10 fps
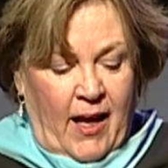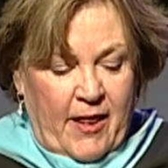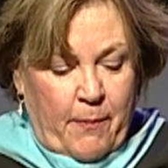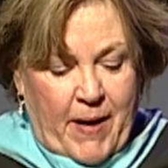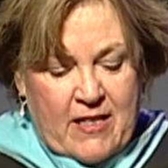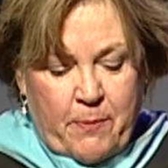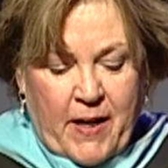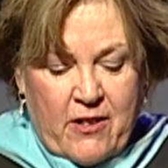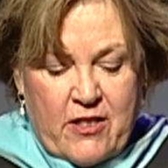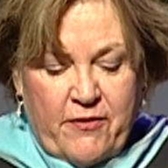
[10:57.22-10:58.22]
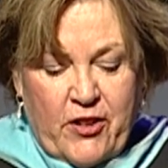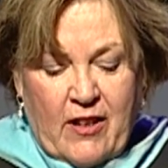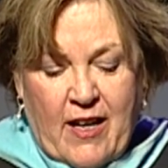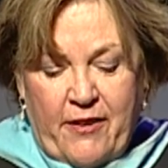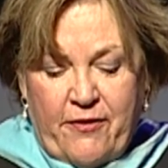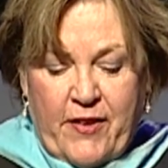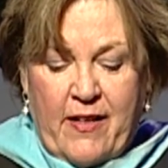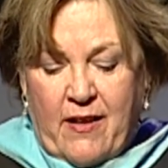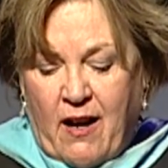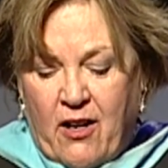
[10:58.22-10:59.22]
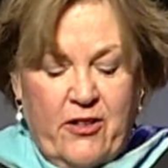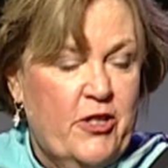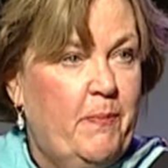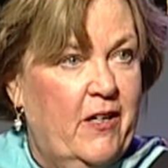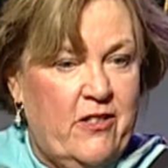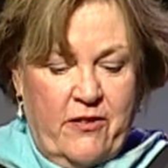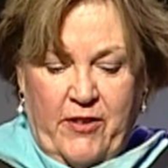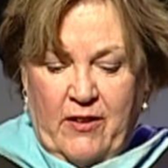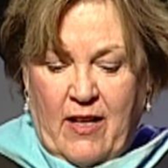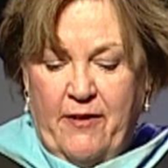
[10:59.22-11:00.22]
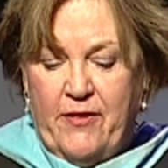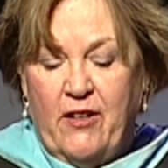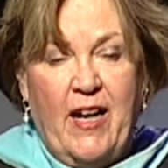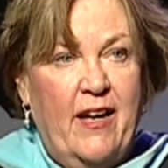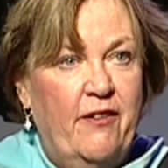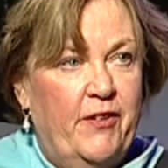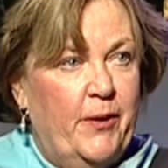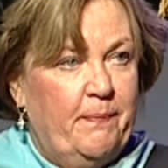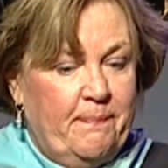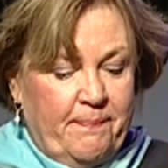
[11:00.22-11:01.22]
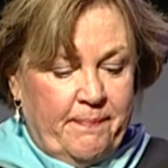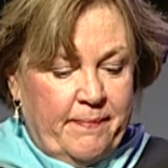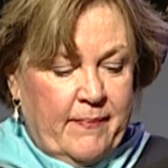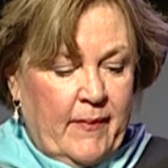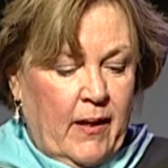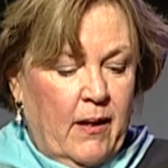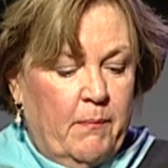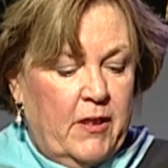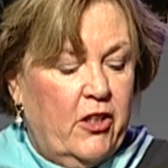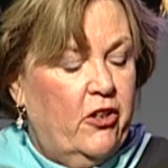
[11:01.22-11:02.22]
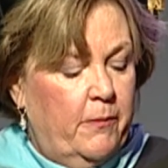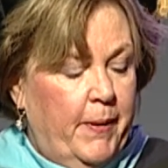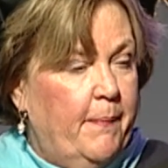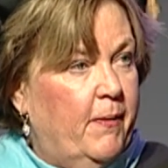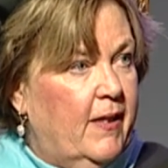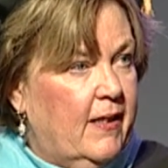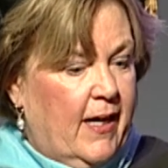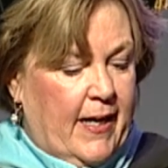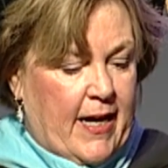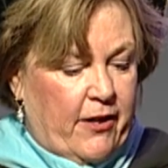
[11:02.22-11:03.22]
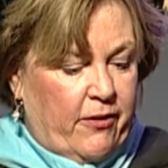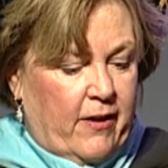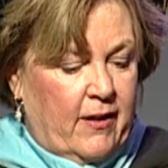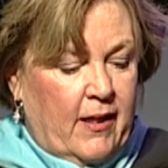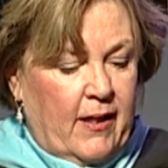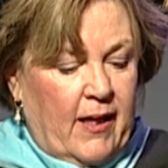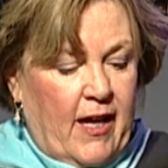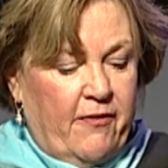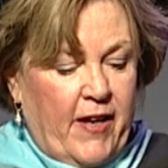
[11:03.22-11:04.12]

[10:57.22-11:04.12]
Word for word: The best parts of your life and the hardest parts of your life are ahead of you. But the good people at Niagara have